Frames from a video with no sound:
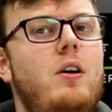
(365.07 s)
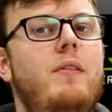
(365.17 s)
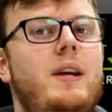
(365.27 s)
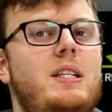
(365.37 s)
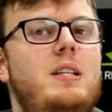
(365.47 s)
of
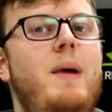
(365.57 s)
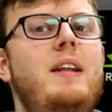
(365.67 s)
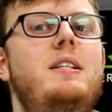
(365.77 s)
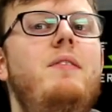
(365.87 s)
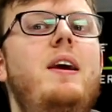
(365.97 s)

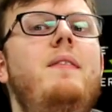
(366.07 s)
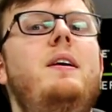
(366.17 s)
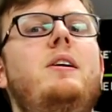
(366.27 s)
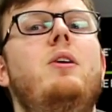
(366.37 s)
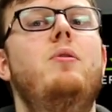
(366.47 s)
expensive in
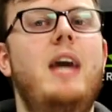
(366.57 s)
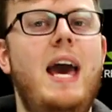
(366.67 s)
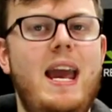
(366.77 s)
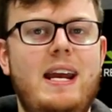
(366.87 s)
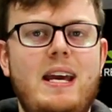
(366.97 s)
the
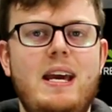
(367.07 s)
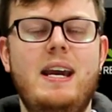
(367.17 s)
UK.